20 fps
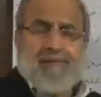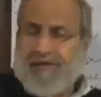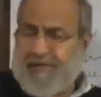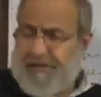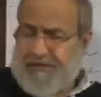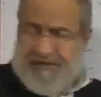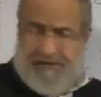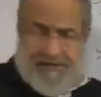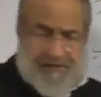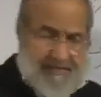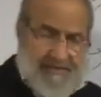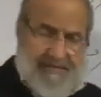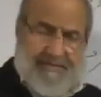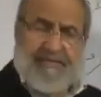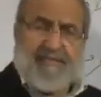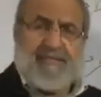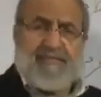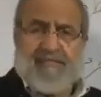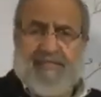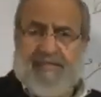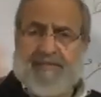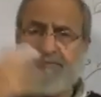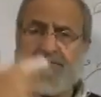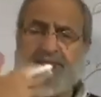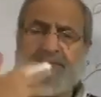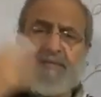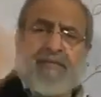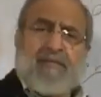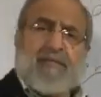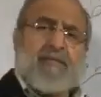and exactly the same
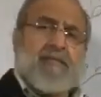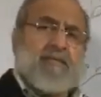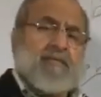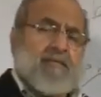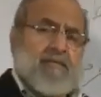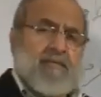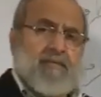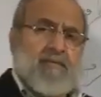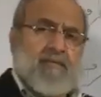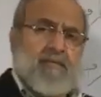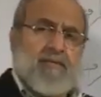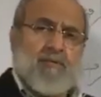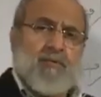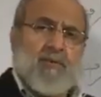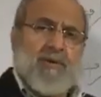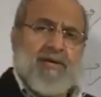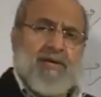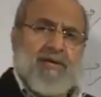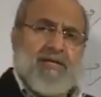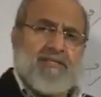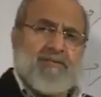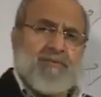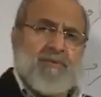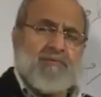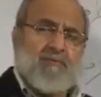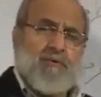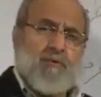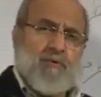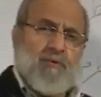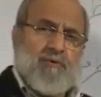way as
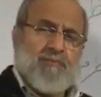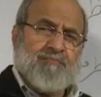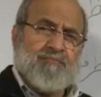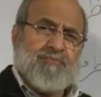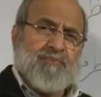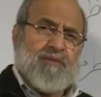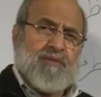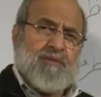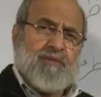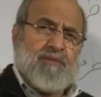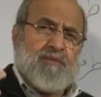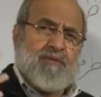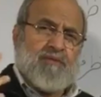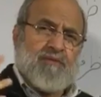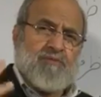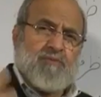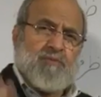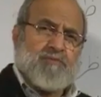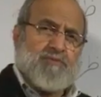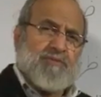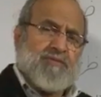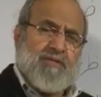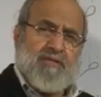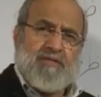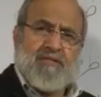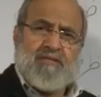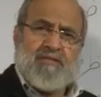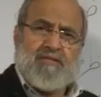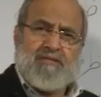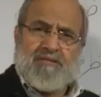before.
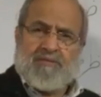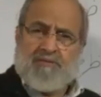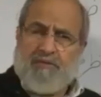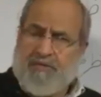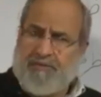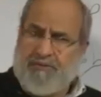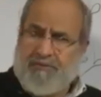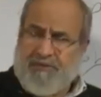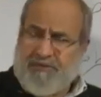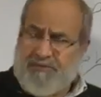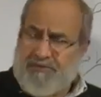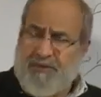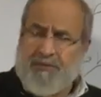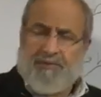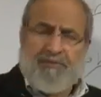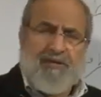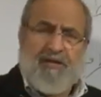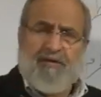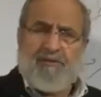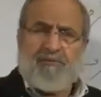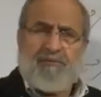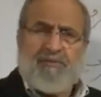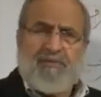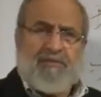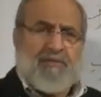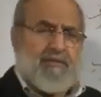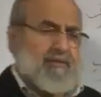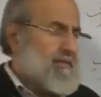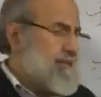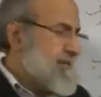Mubtada is proper noun
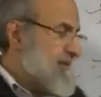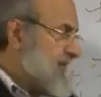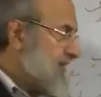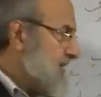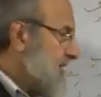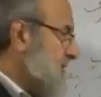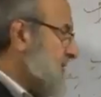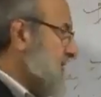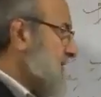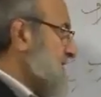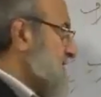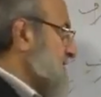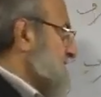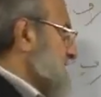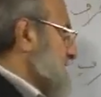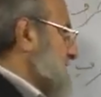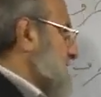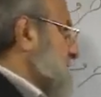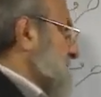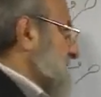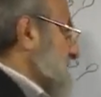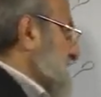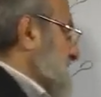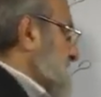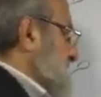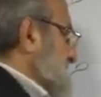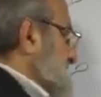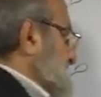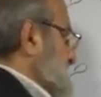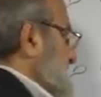and khabar is common
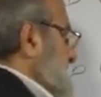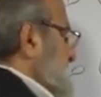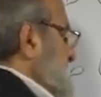noun.